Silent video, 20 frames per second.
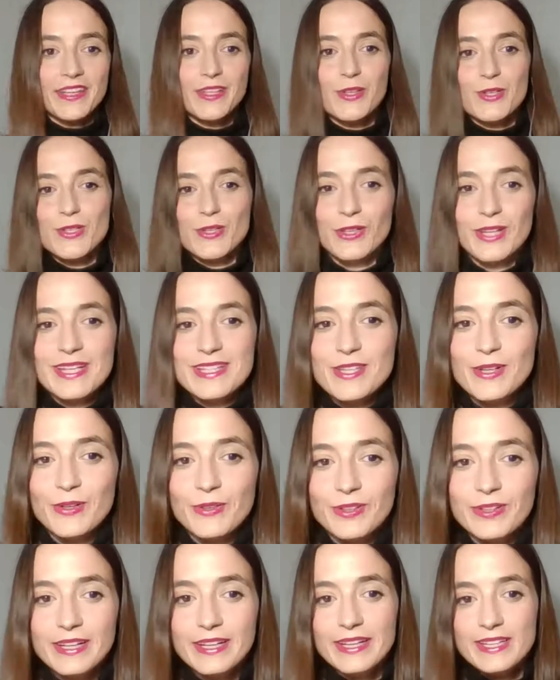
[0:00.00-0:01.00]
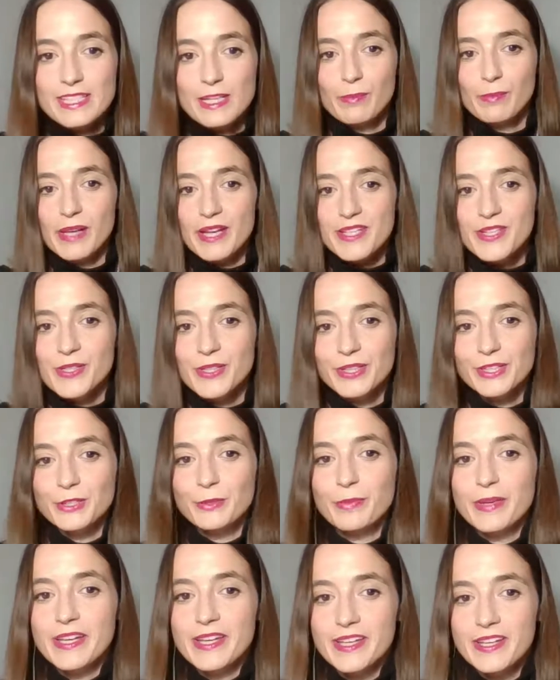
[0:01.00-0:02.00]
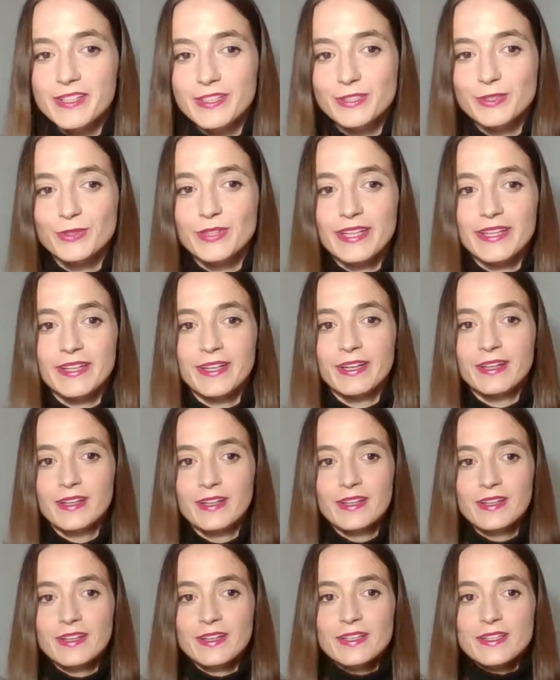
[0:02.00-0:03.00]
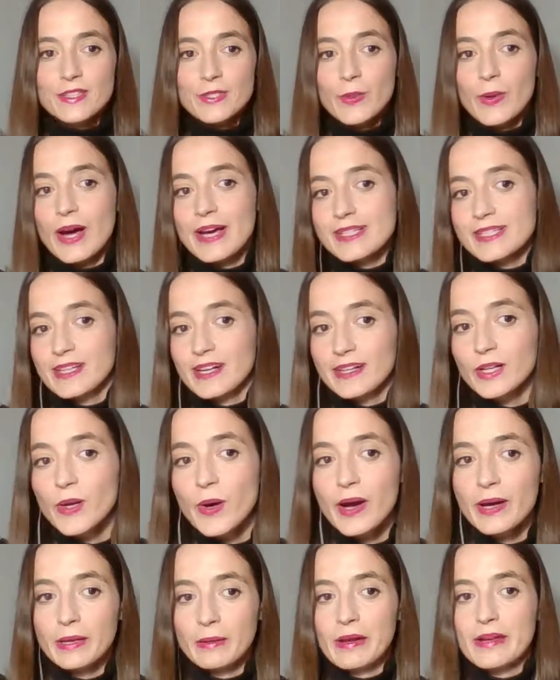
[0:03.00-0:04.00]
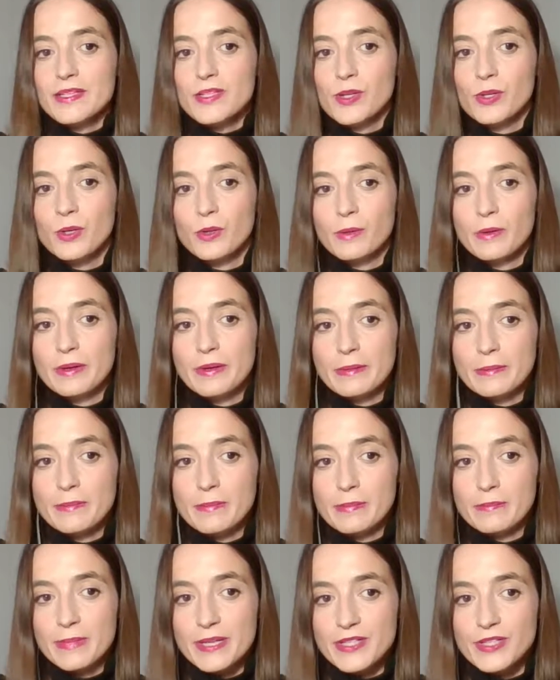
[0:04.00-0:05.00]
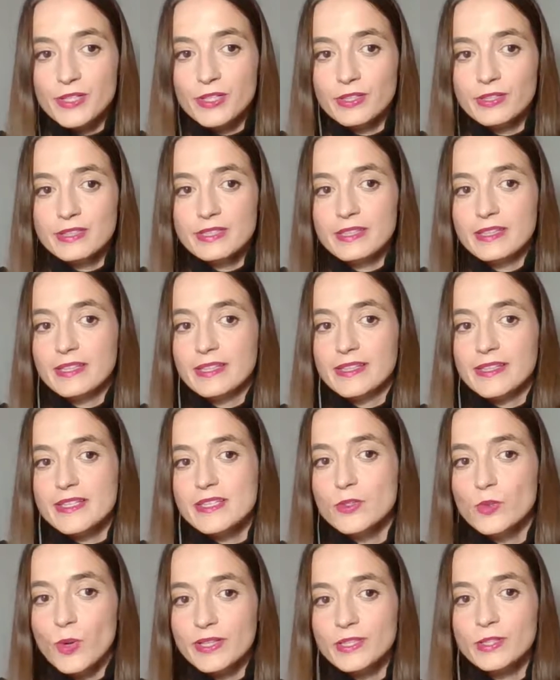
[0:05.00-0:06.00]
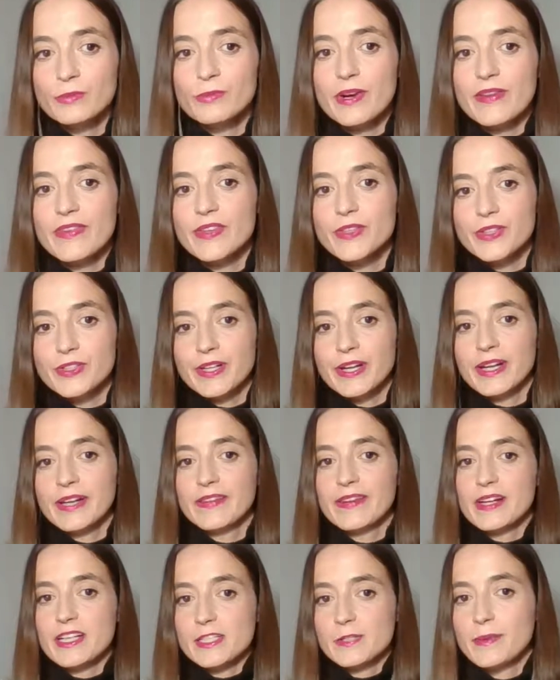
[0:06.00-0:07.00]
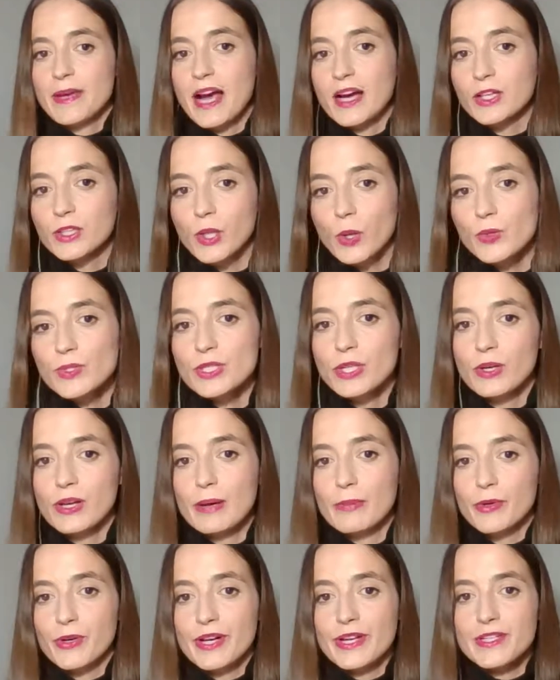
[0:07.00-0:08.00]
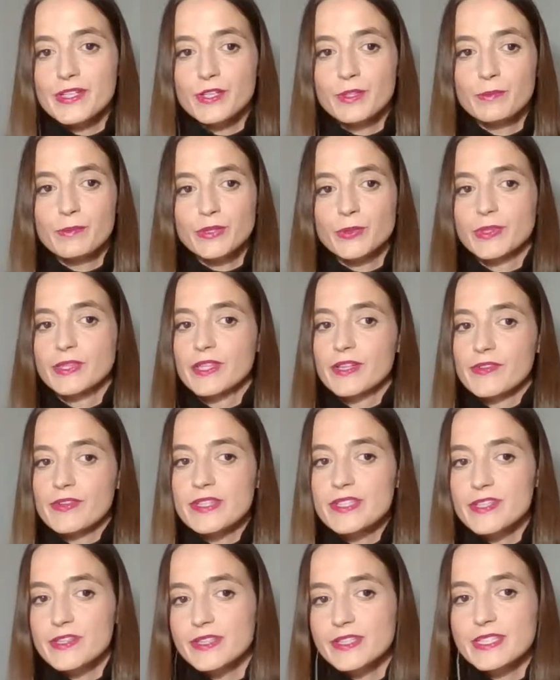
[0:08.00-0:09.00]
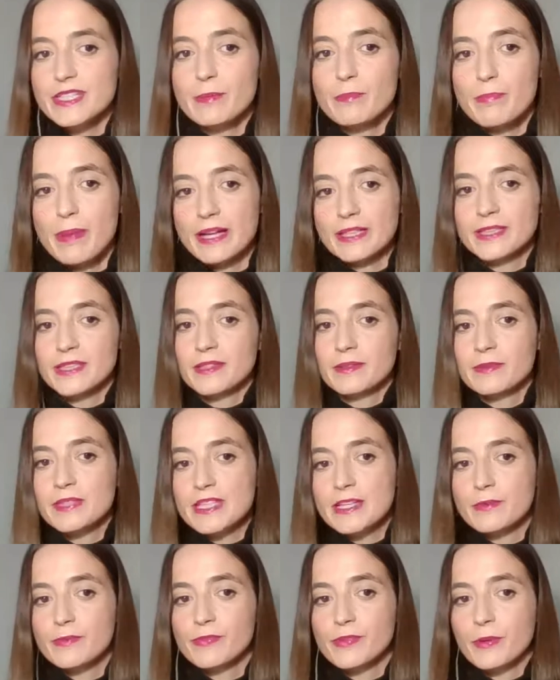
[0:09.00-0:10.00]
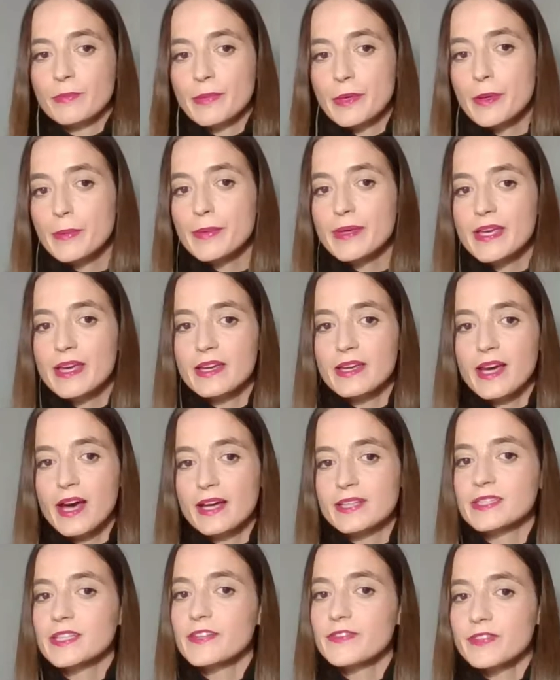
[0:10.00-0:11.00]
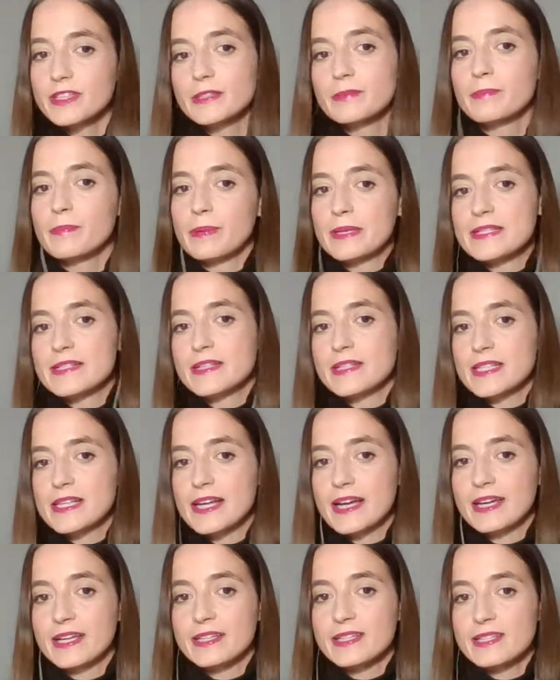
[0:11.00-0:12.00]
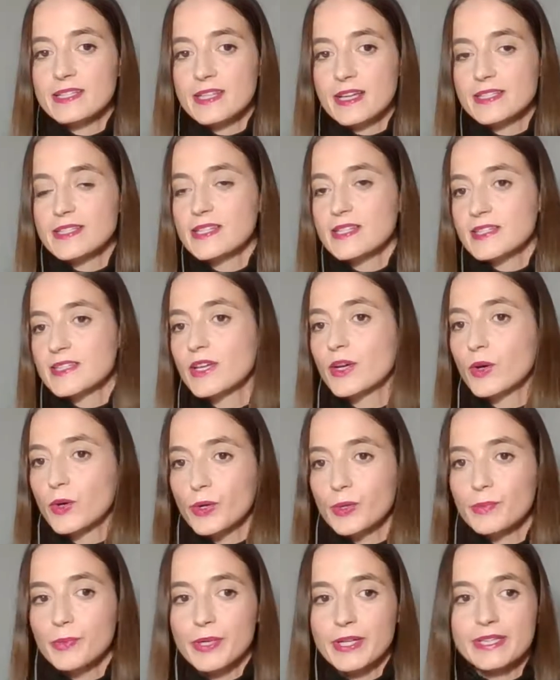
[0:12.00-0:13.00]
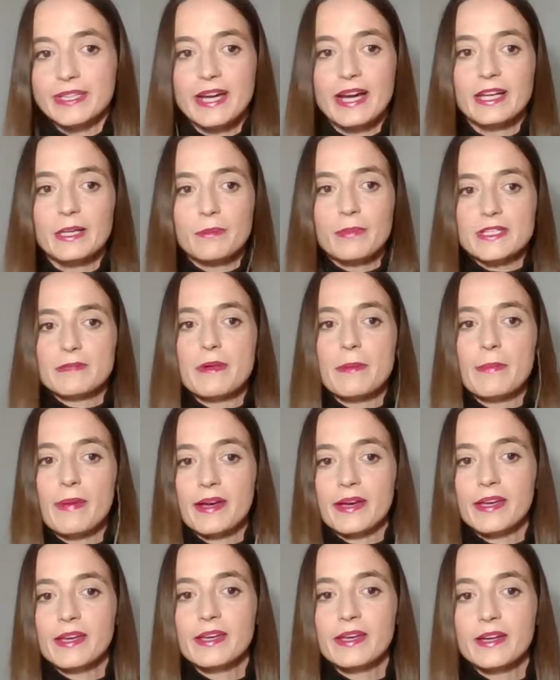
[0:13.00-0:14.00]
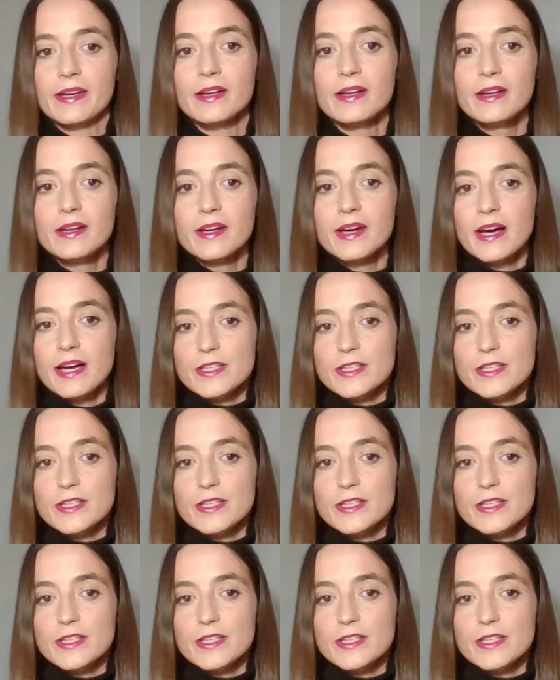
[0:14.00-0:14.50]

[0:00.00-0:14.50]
Thank you, Escolástico. It is a pleasure to be here today. So, as Carlo and Esco eh, mentioned, in this quantum ready journey, there has been a close collaboration between the research and patent team from BBVA and different business lines, such as the corporate and investment banking,